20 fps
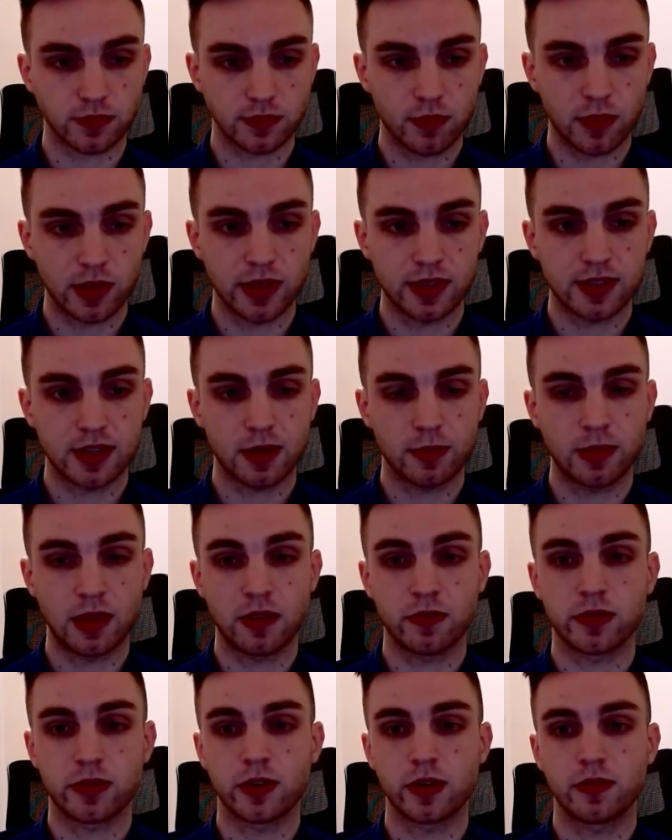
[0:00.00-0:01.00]
by the time the
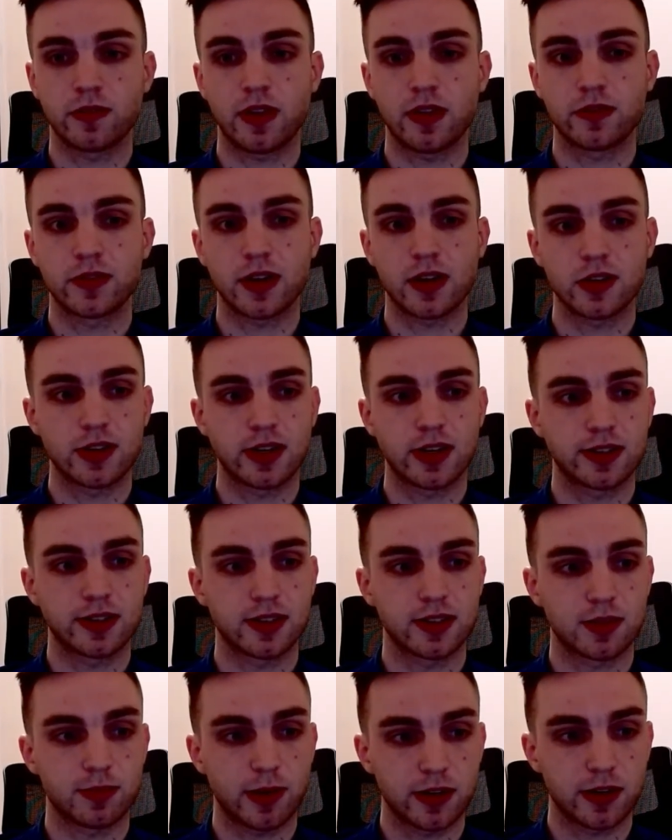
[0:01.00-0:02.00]
F-35 contract
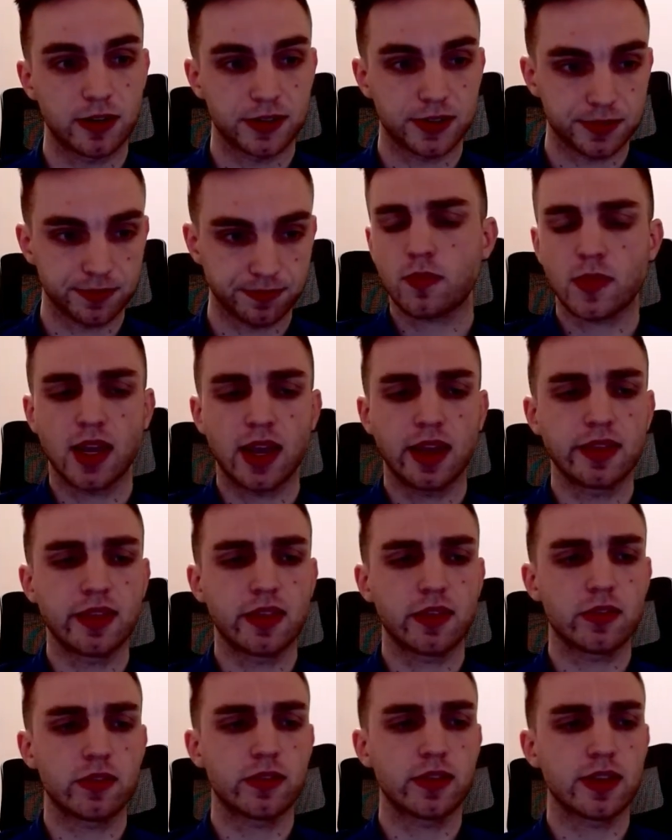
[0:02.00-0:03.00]
expires. And the
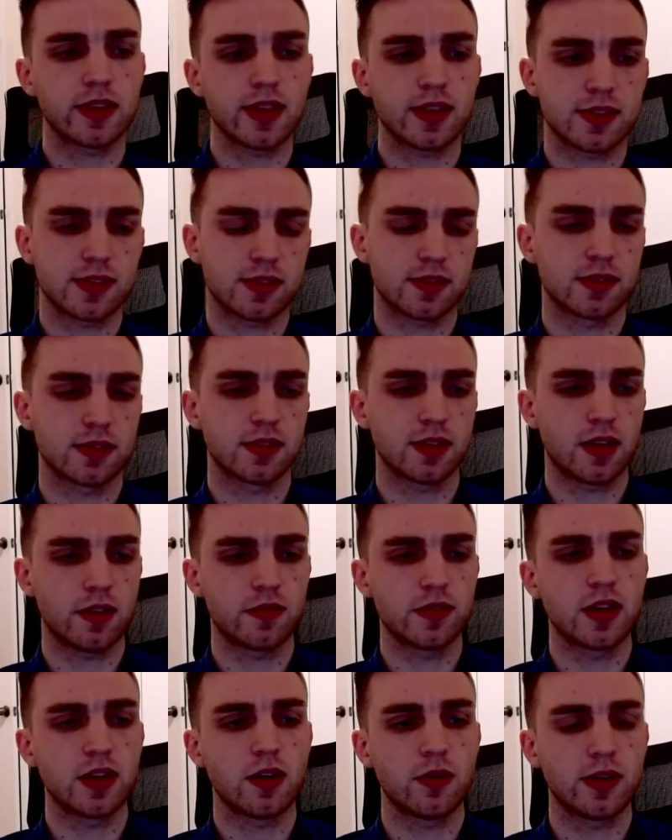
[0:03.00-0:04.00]
other thing that's
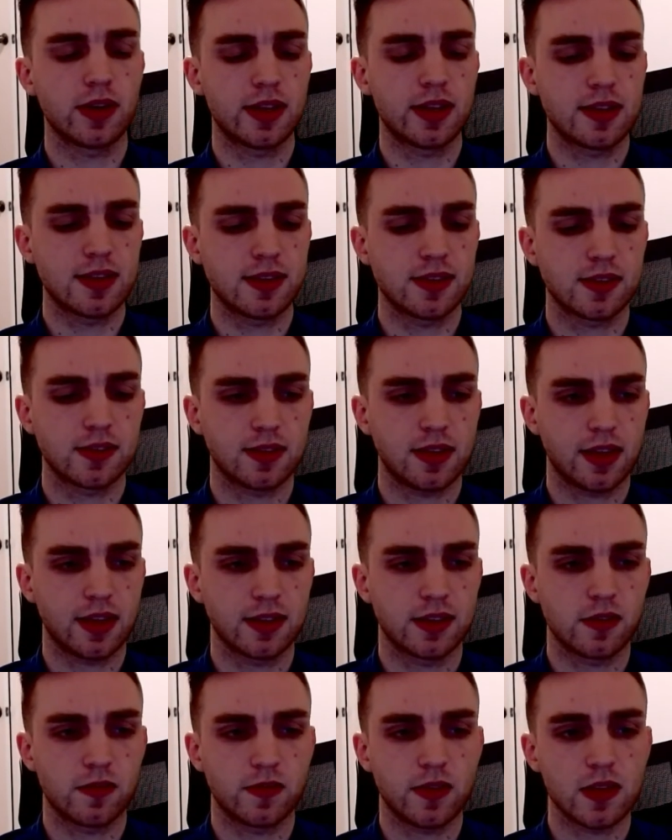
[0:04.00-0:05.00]
of note is
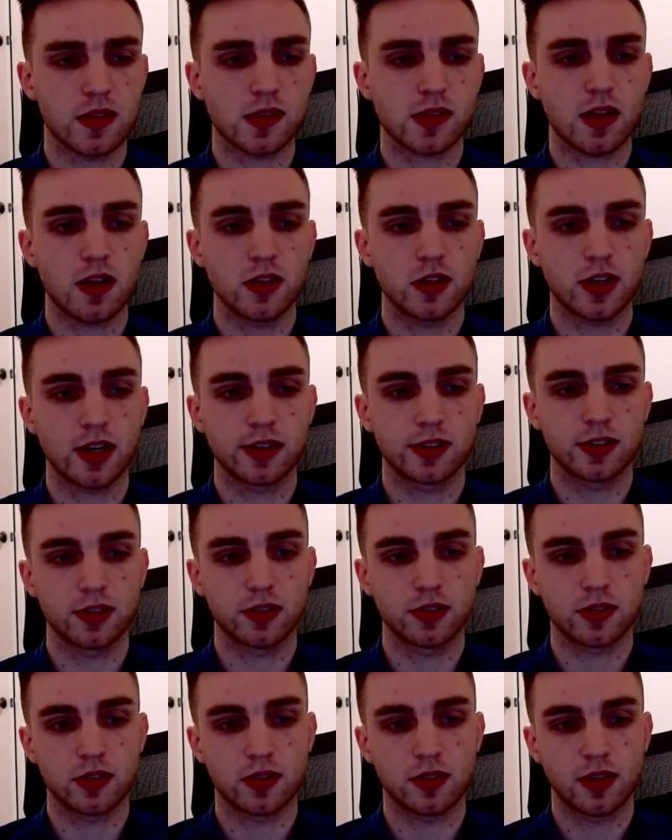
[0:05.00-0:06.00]
that defense
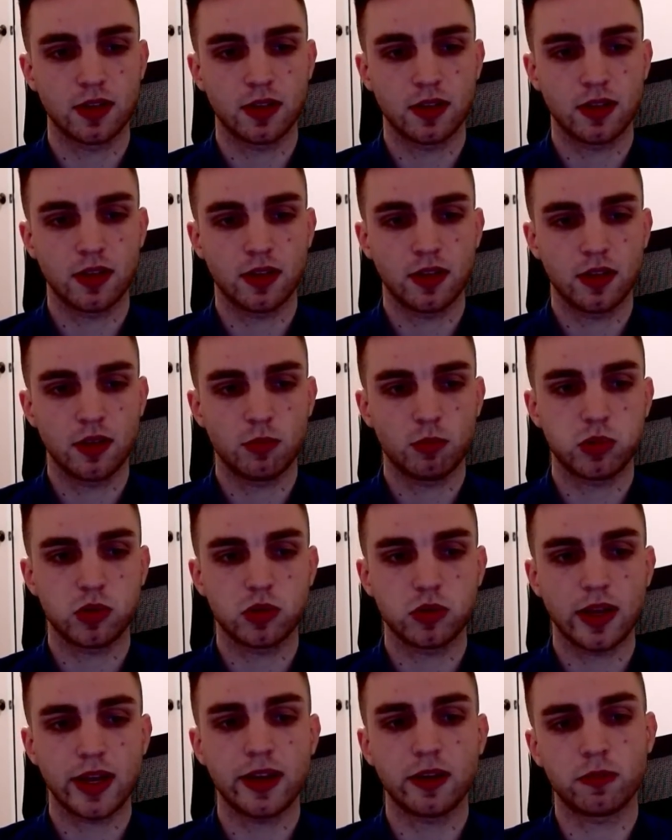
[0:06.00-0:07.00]
contractors
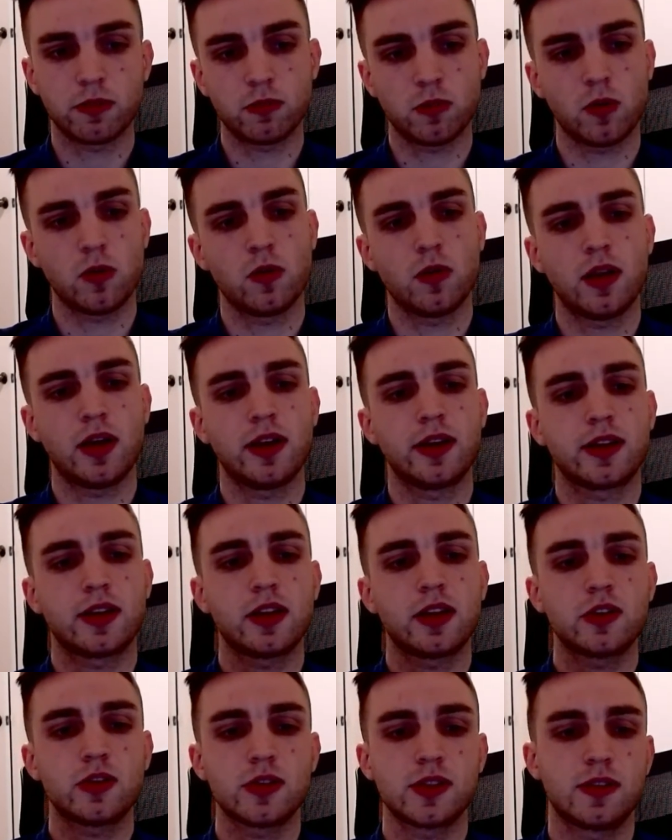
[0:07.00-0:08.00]
play a role on a
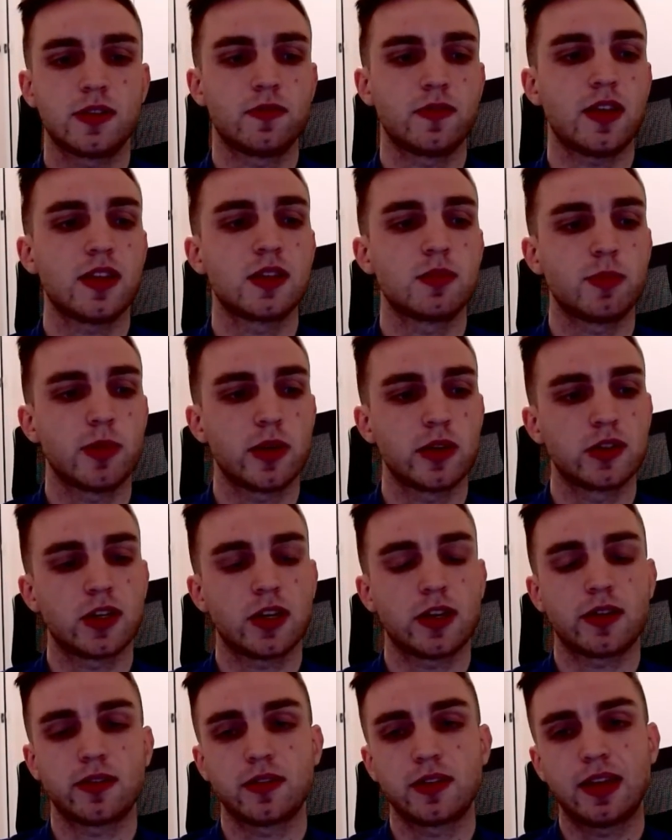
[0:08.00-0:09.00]
country's defense
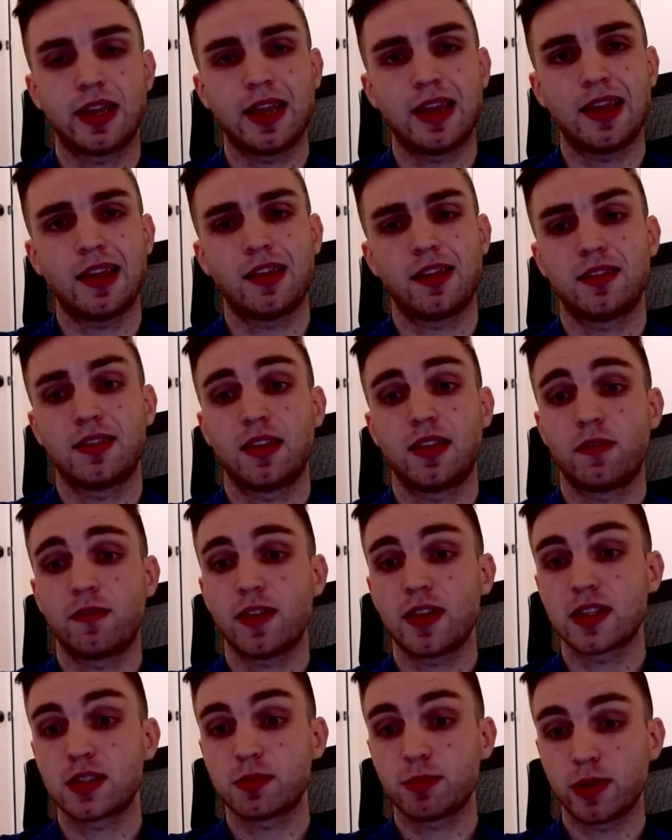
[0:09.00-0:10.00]
budget. And the
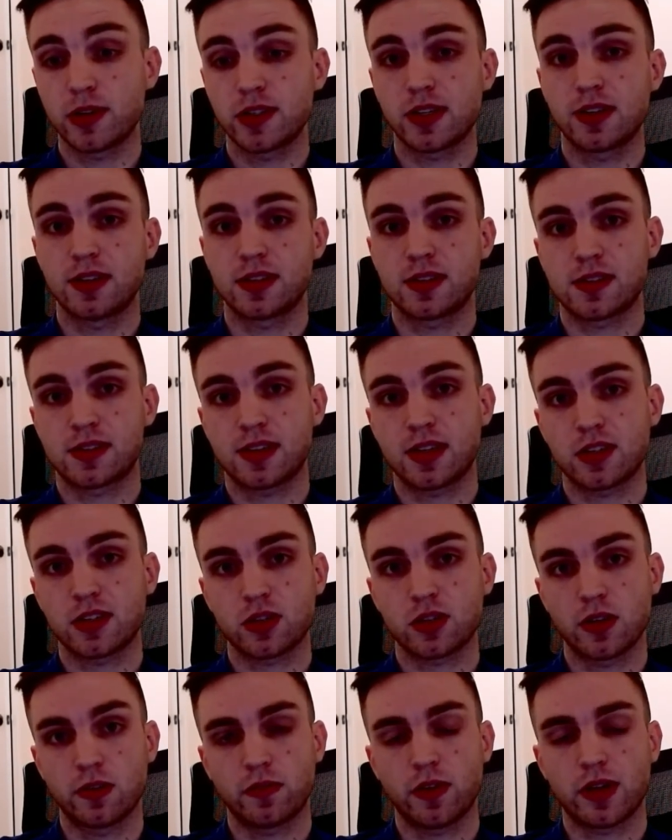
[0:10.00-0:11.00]
defense budget is
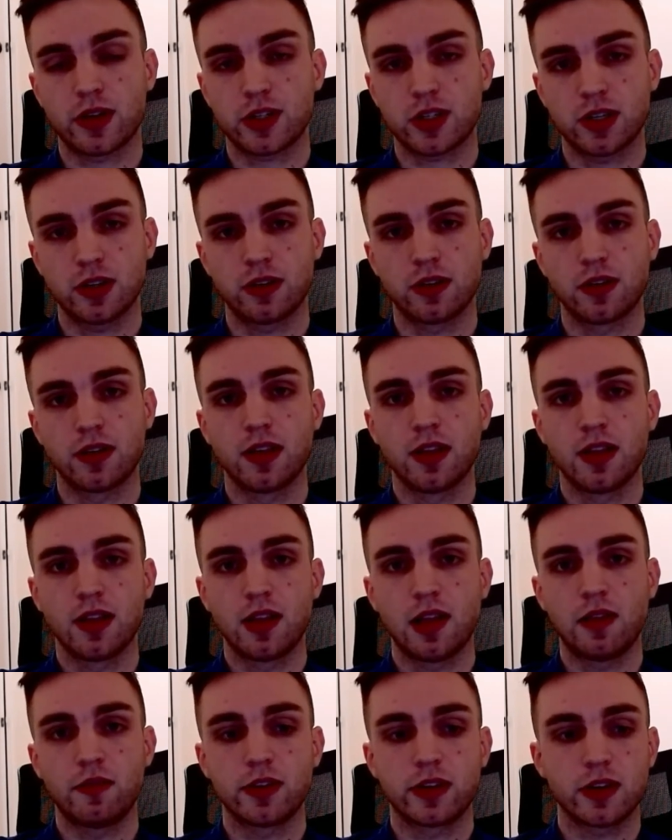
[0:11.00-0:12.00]
essentially a function
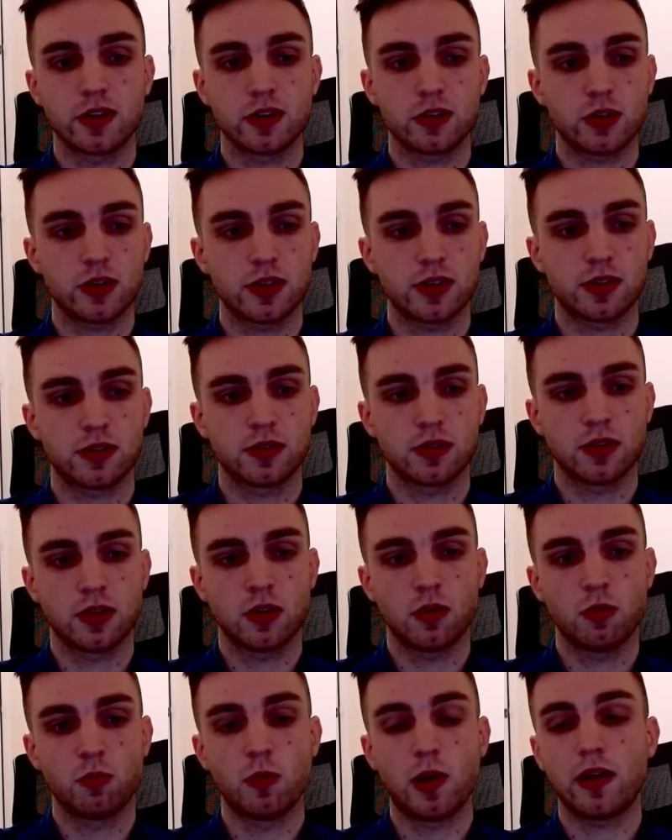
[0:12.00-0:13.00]
of a country's
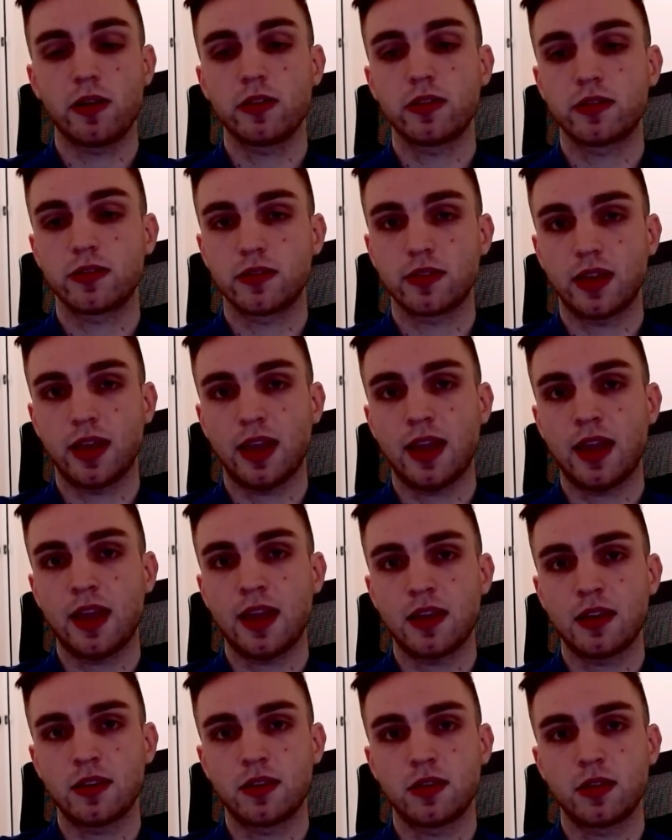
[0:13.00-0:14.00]
wealth
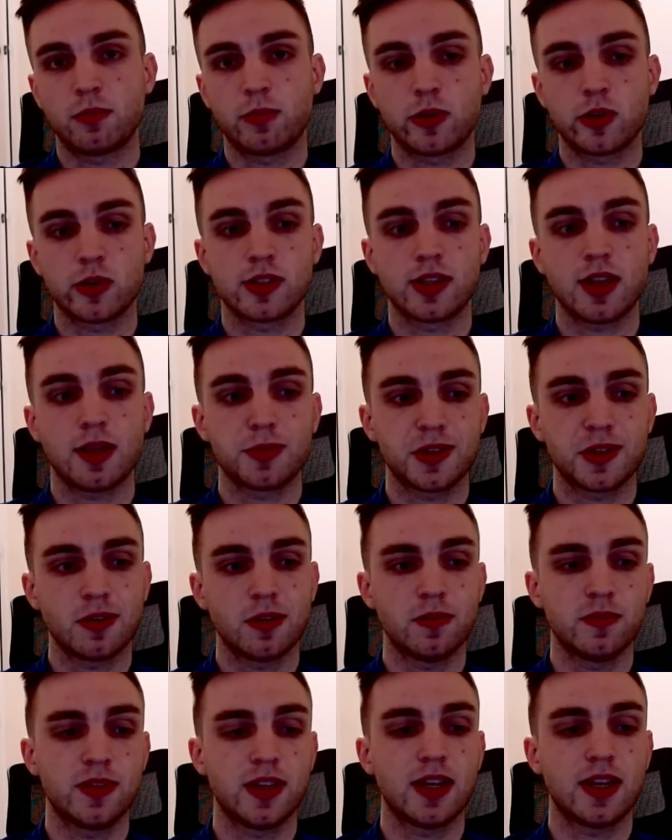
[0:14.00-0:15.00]
and their perception
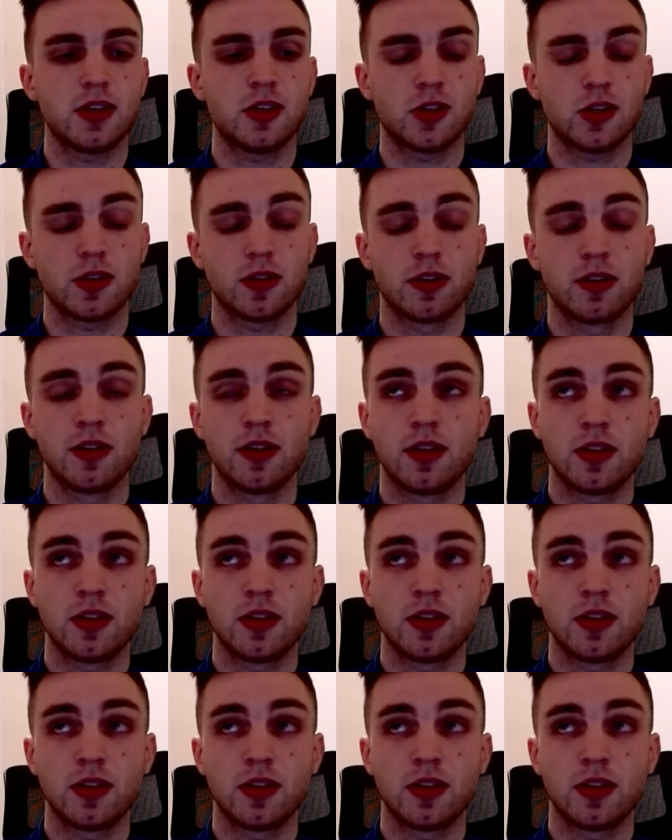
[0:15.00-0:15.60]
of danger.